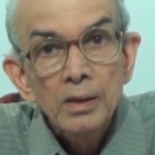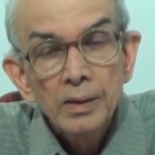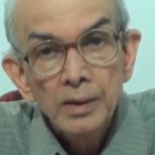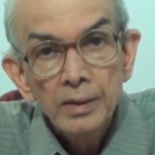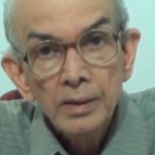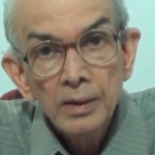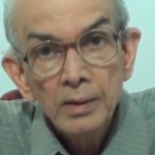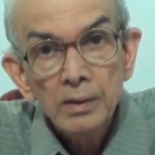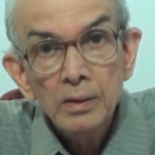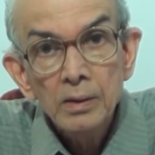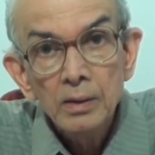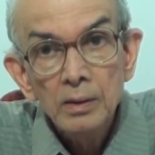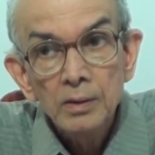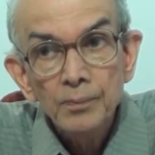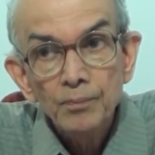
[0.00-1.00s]
it is
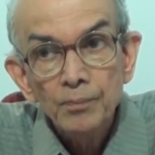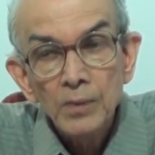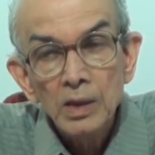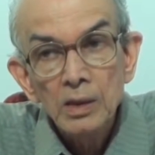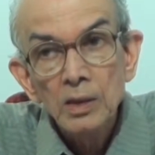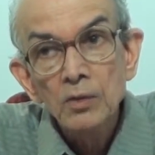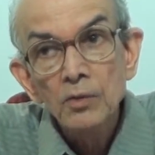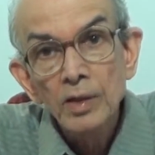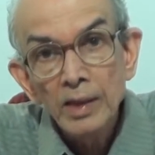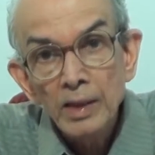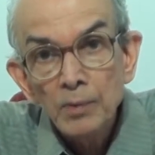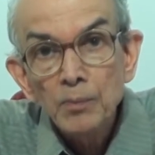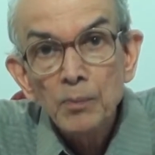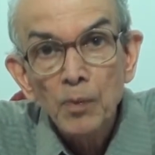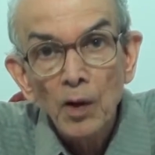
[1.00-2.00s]
very
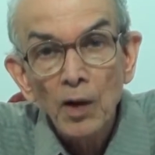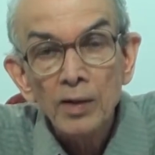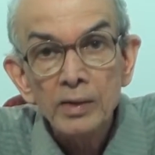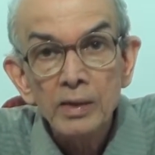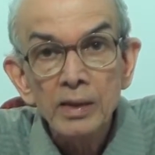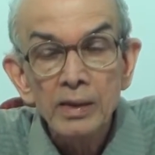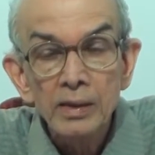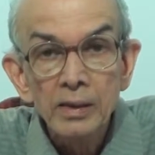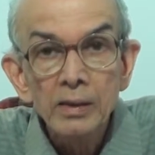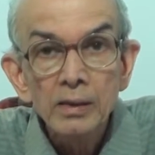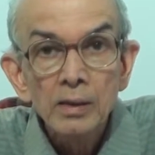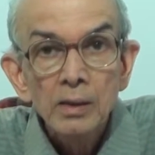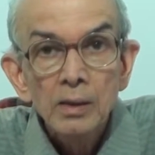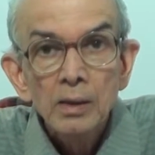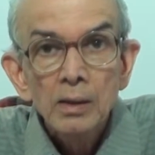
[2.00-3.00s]
important